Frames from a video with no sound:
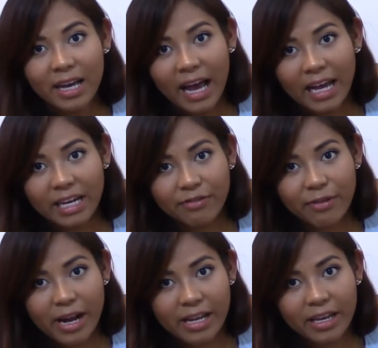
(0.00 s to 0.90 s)
Hayden
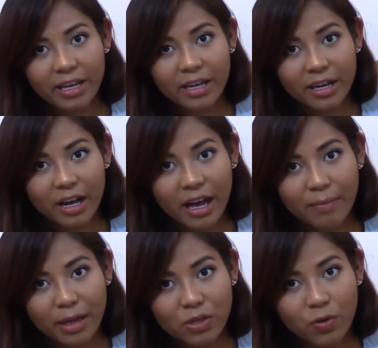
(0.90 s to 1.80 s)
right here
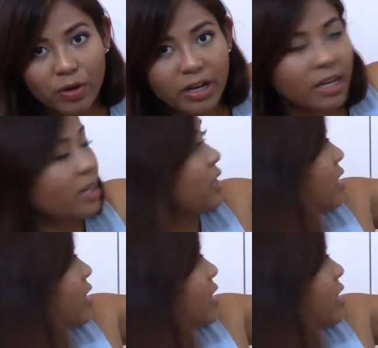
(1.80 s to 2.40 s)
and my Tori